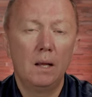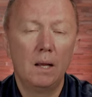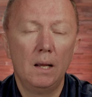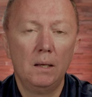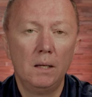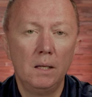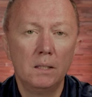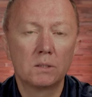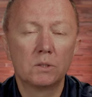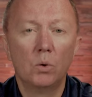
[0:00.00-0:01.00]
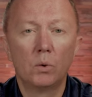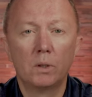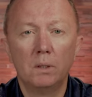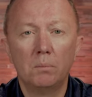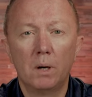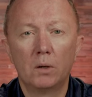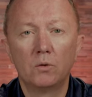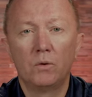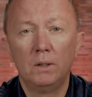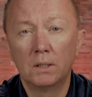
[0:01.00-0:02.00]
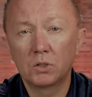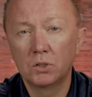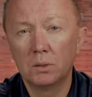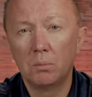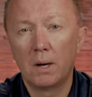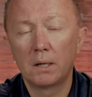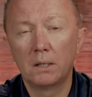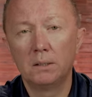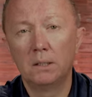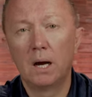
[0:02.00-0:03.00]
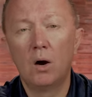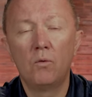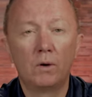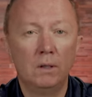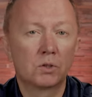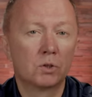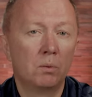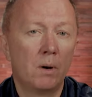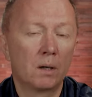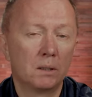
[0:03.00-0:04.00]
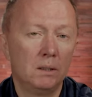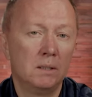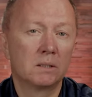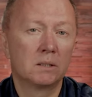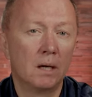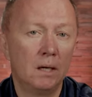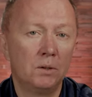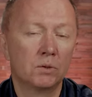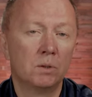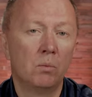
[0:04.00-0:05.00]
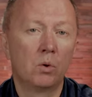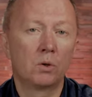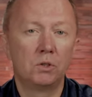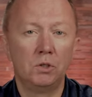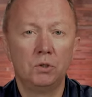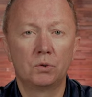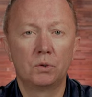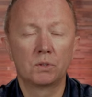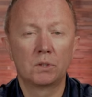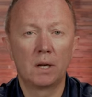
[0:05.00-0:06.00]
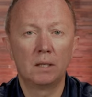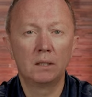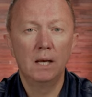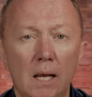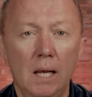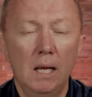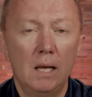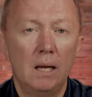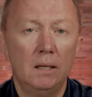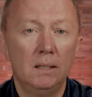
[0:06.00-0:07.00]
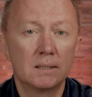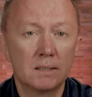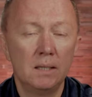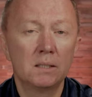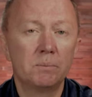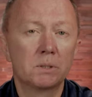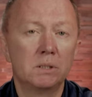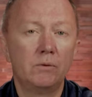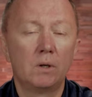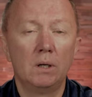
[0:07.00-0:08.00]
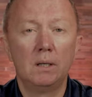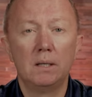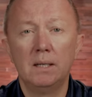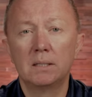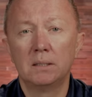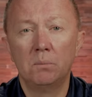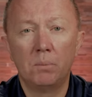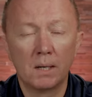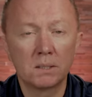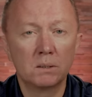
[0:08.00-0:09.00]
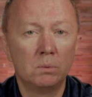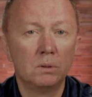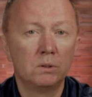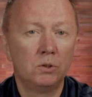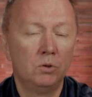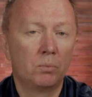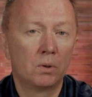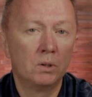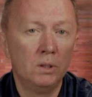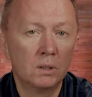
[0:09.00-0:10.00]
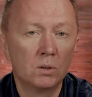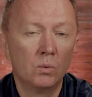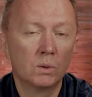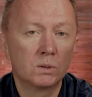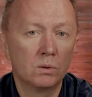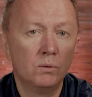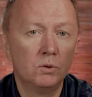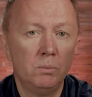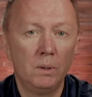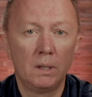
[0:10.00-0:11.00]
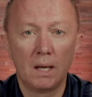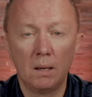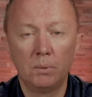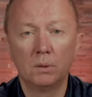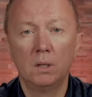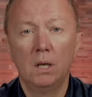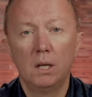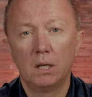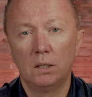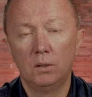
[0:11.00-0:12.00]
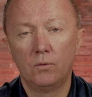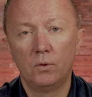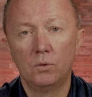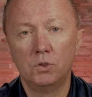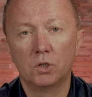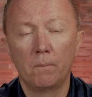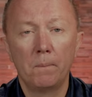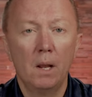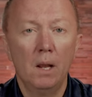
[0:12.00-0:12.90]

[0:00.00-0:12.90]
and he is talking about financial market and how financial market is tied to the mortgage interest rate, and he's saying specifically it's impossible to predict what's going to be happen in the future.